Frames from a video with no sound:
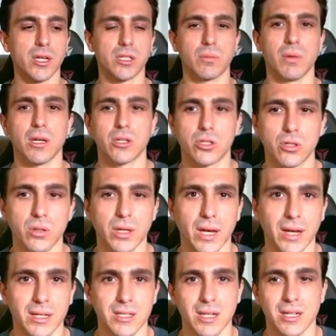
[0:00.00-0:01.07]
So make sure you
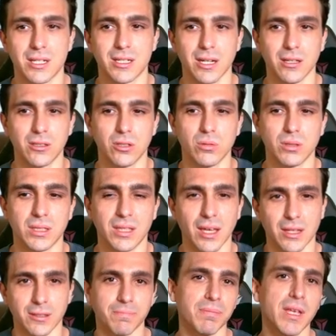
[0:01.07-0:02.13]
guys stay tuned to the
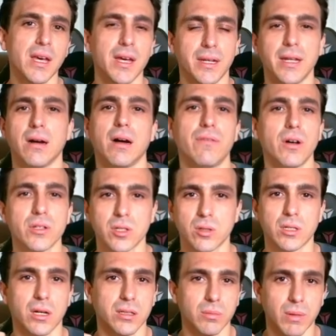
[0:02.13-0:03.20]
end. Now, I've also
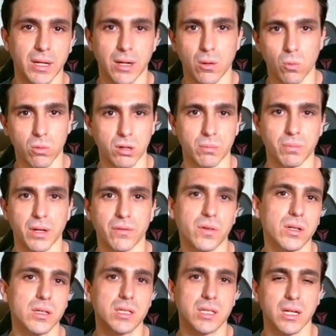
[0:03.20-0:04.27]
talked about how Warren
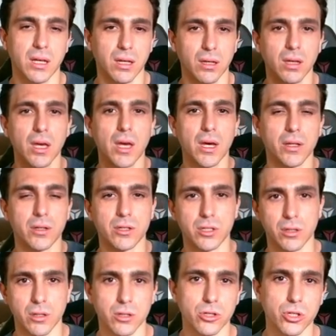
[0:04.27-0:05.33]
Buffett is saying
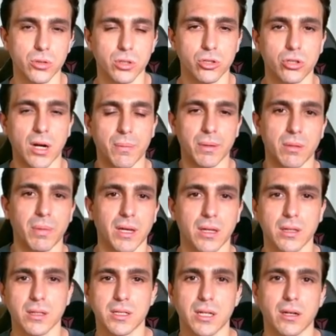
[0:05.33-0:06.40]
there's no issue to drop in the
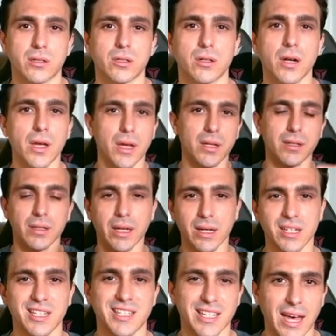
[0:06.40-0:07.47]
banking sector.
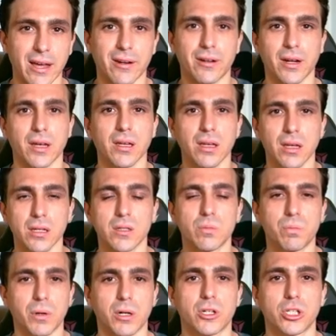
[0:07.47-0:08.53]
Next Saturday is
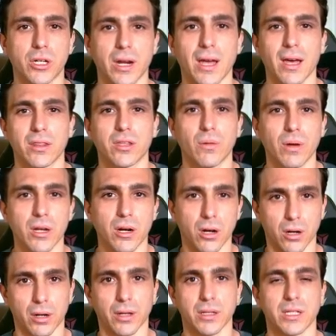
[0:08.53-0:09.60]
Berkshire Hathaway
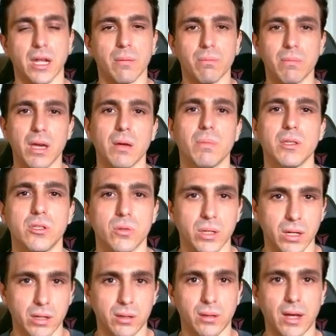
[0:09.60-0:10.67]
earnings. I may be
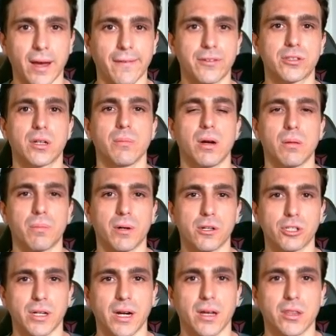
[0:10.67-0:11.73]
doing a live stream on
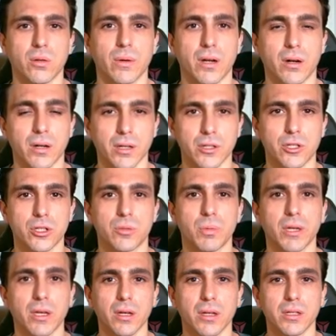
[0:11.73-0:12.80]
Berkshire Hathaway earnings just
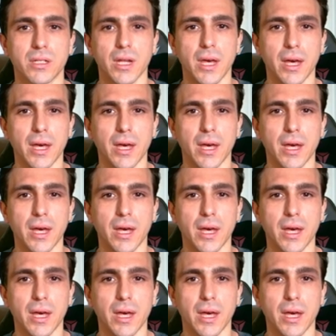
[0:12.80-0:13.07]
because,